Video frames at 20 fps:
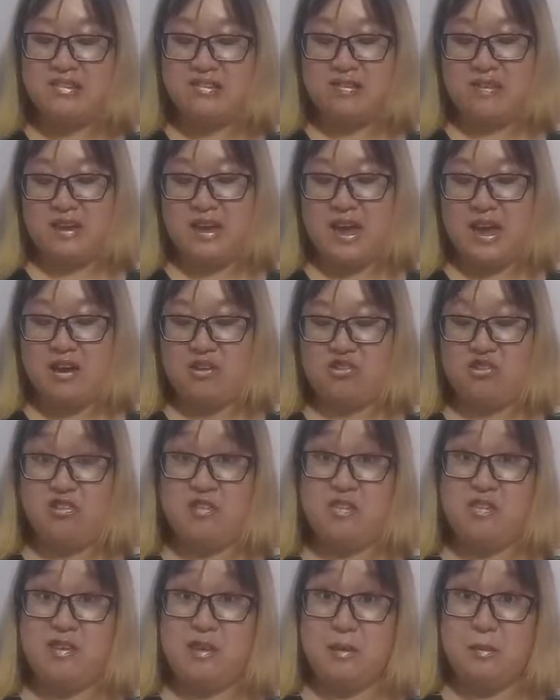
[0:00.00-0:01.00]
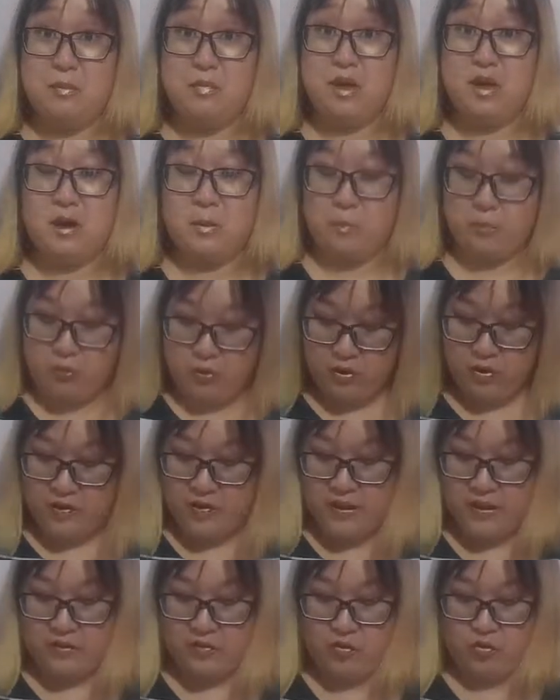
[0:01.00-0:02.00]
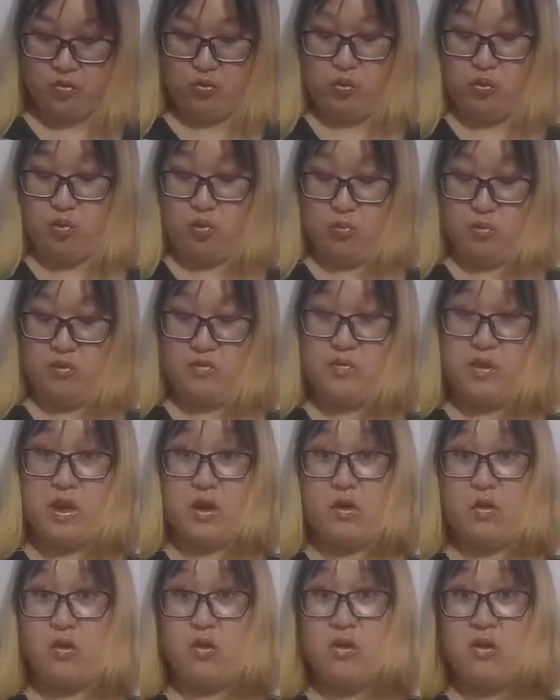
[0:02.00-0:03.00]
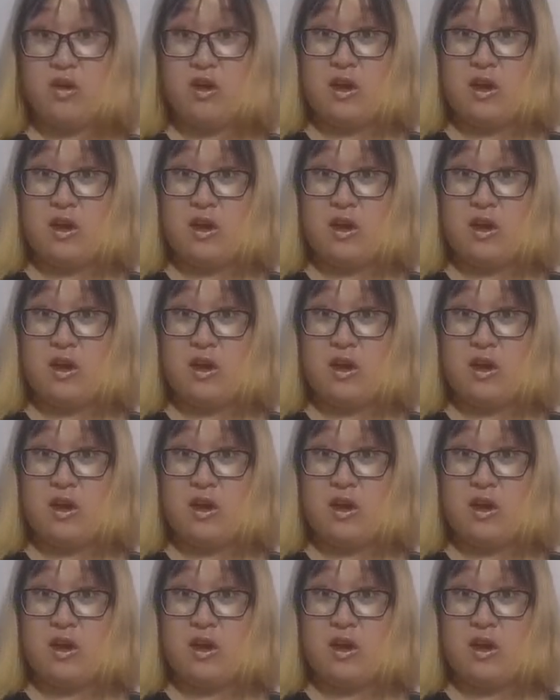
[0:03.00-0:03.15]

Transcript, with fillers: They actually sent me a product to review.